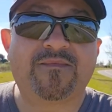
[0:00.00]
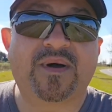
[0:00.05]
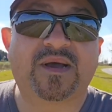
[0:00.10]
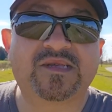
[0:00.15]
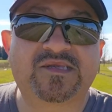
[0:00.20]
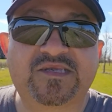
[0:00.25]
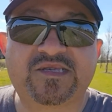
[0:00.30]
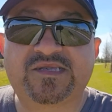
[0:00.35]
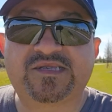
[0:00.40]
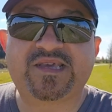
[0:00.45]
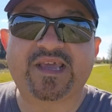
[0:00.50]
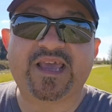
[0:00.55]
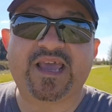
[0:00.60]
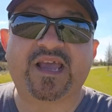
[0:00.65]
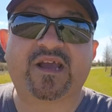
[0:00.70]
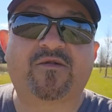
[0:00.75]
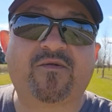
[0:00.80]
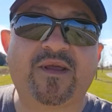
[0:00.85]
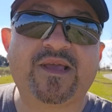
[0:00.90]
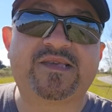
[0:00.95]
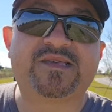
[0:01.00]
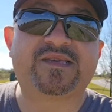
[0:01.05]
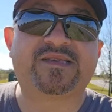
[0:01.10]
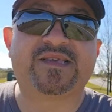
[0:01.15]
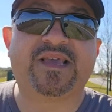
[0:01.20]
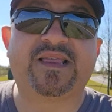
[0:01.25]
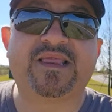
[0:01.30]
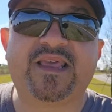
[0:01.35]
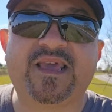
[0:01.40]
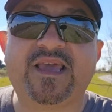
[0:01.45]
of months to see
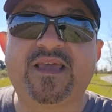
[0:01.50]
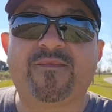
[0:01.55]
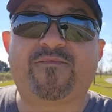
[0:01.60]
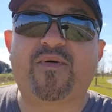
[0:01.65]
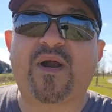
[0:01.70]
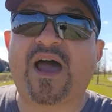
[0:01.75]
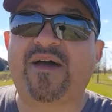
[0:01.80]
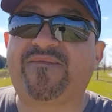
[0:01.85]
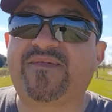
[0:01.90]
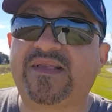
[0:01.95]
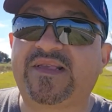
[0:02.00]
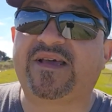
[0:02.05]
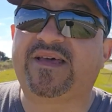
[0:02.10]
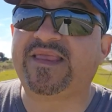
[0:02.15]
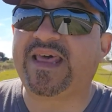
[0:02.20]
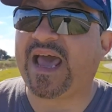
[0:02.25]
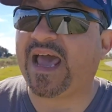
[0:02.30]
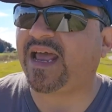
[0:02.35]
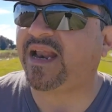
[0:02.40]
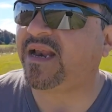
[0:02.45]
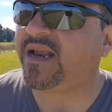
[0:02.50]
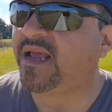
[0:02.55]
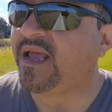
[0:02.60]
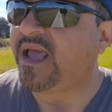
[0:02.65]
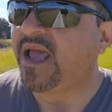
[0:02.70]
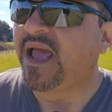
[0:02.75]
increases in the profits on that.